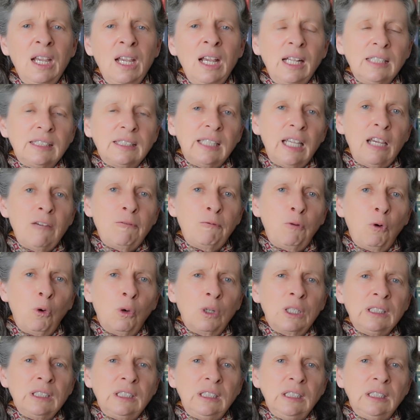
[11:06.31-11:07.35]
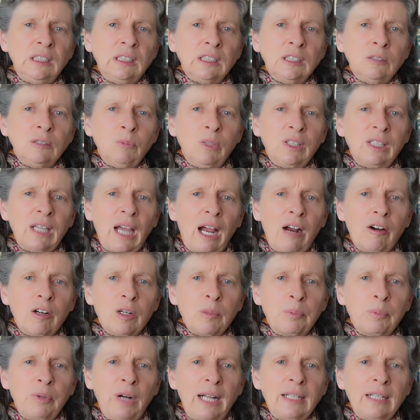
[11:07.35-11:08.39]
It's therefore consistent with
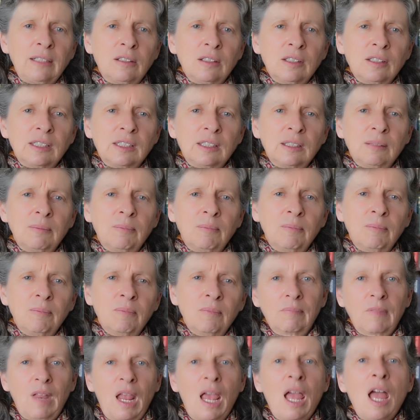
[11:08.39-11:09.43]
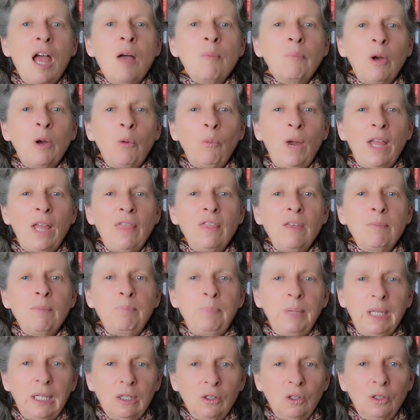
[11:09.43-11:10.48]
current practice. But when the
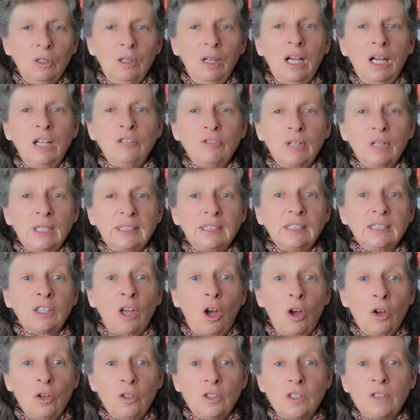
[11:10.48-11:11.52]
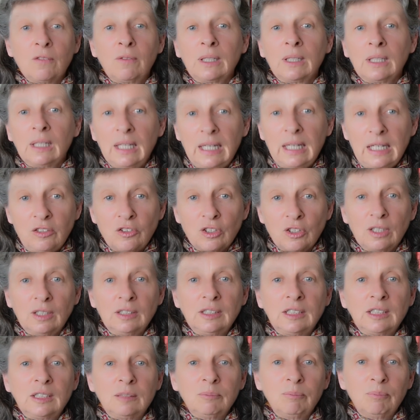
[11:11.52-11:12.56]
bill addresses oaths of
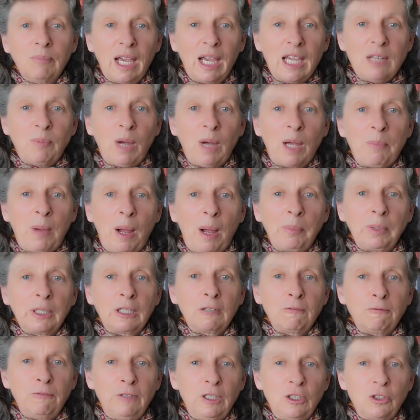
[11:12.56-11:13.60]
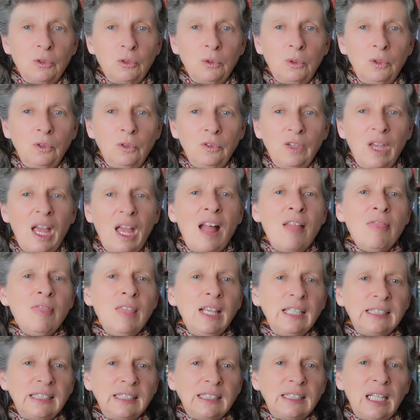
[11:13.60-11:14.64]
allegiance made by public officials,
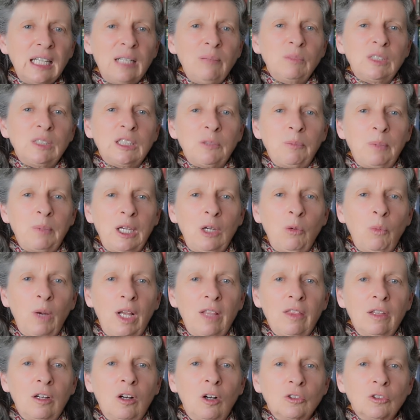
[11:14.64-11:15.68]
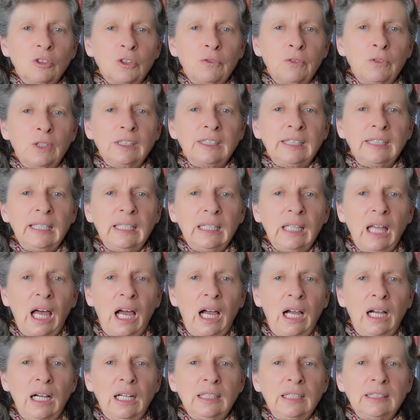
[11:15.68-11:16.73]
this seems to be where the controversy
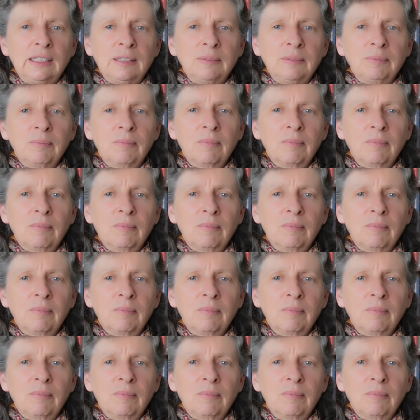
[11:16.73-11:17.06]
lies.